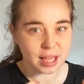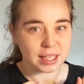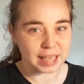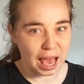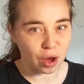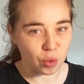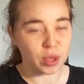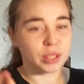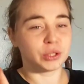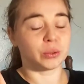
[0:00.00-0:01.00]
Now,
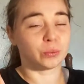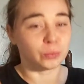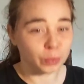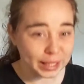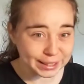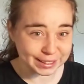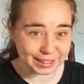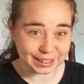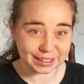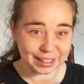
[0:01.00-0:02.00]
the
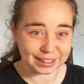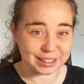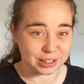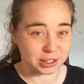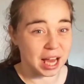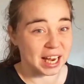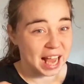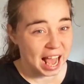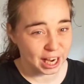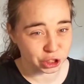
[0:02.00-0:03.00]
reason that these are not
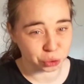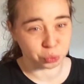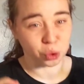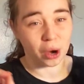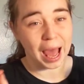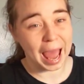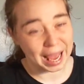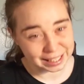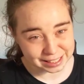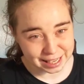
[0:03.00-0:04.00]
actual
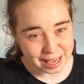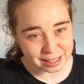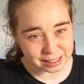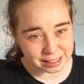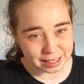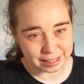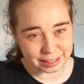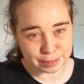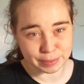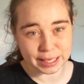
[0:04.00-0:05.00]
assets
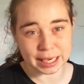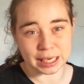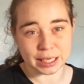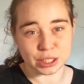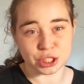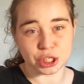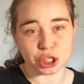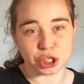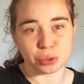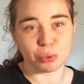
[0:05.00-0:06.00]
is because
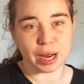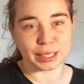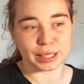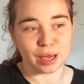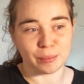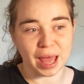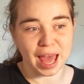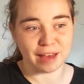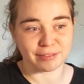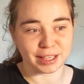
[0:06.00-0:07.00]
you end up
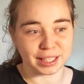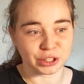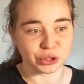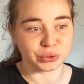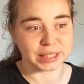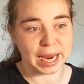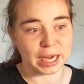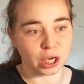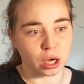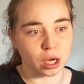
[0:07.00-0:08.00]
having to
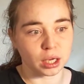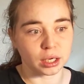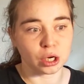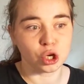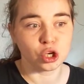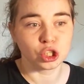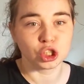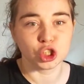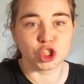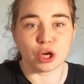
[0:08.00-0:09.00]
tack on
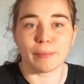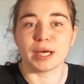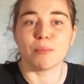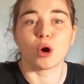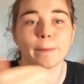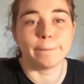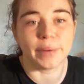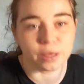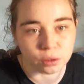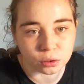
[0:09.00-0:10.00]
so many more
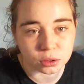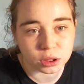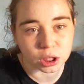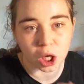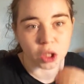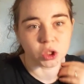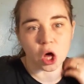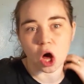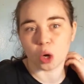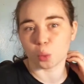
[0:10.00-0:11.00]
bills
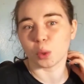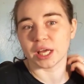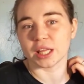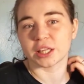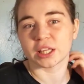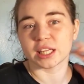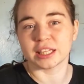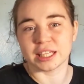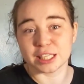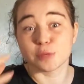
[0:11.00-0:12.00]
along with
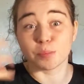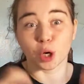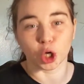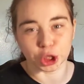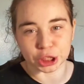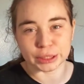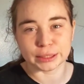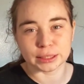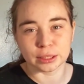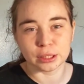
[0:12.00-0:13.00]
this purchase.